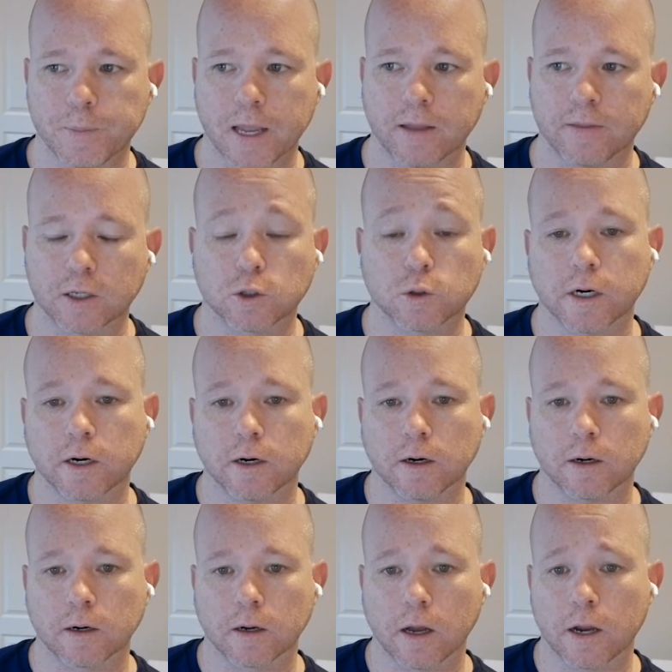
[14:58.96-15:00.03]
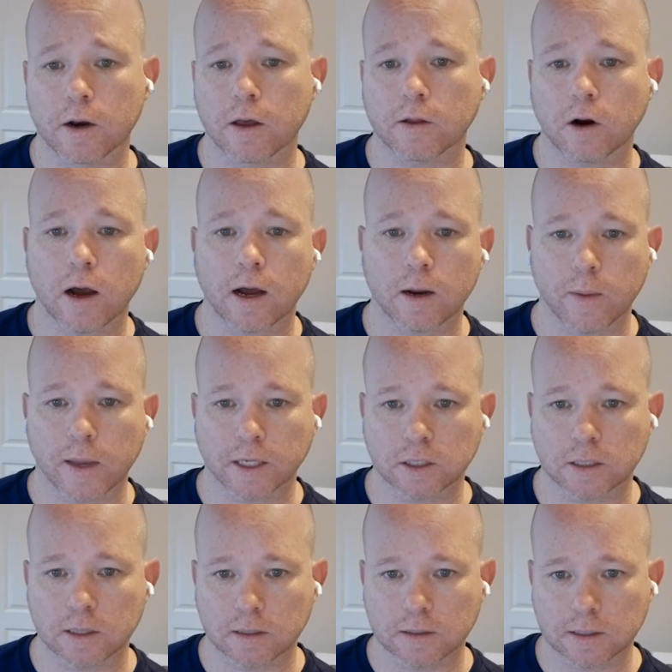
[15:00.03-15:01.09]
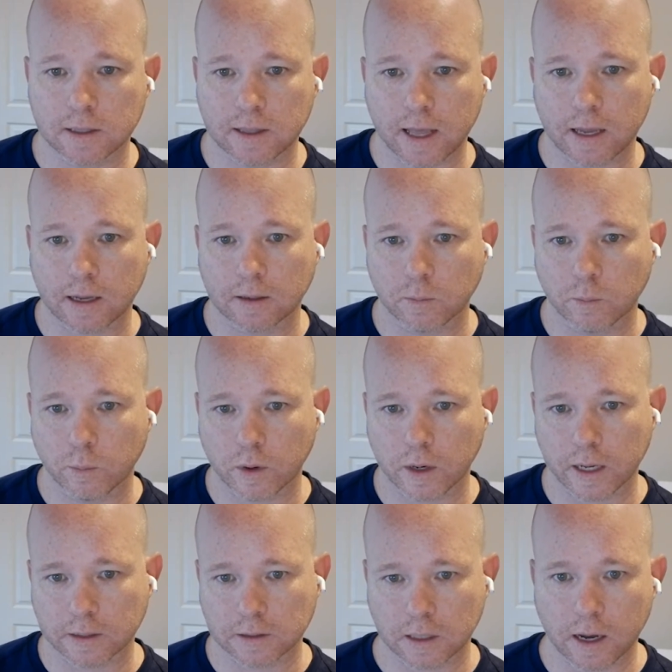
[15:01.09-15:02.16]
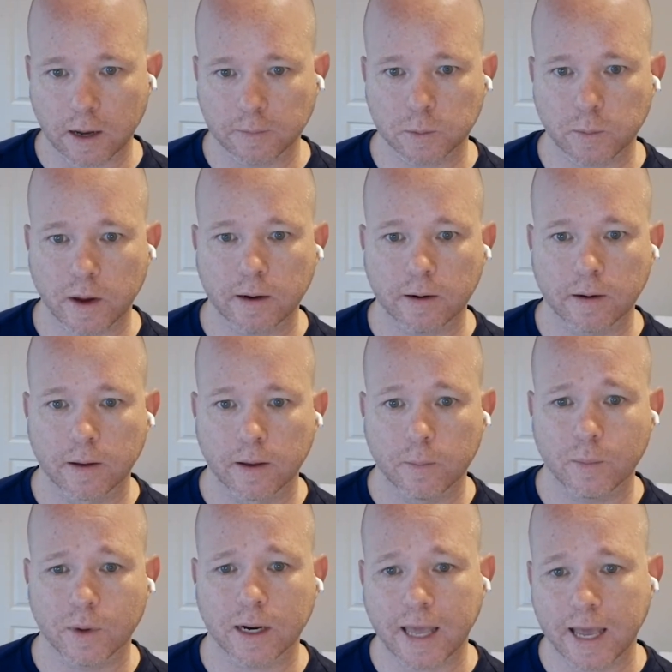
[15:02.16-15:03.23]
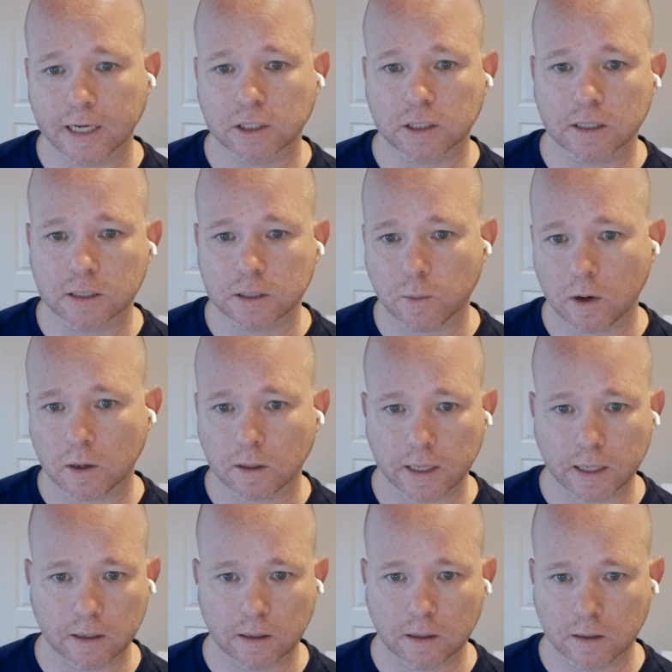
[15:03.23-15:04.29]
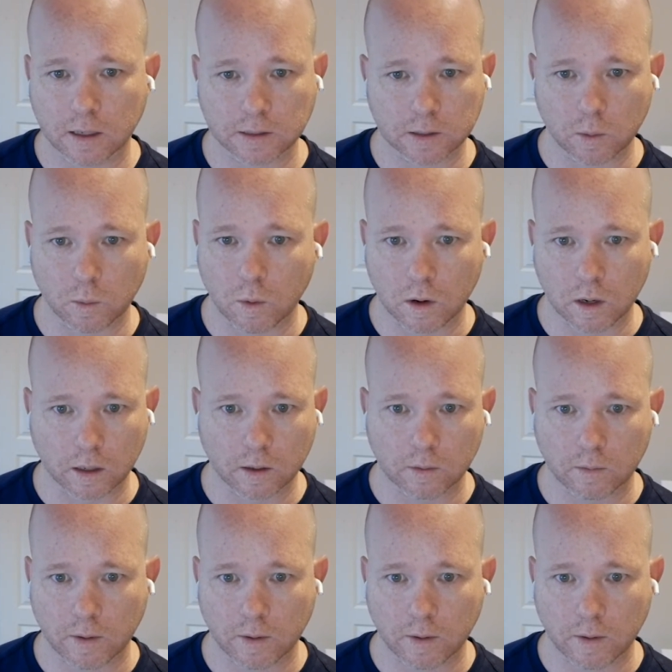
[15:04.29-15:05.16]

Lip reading: and then trigger another automation to then put it into HubSpot. But occasionally Smart Lead doesn't work,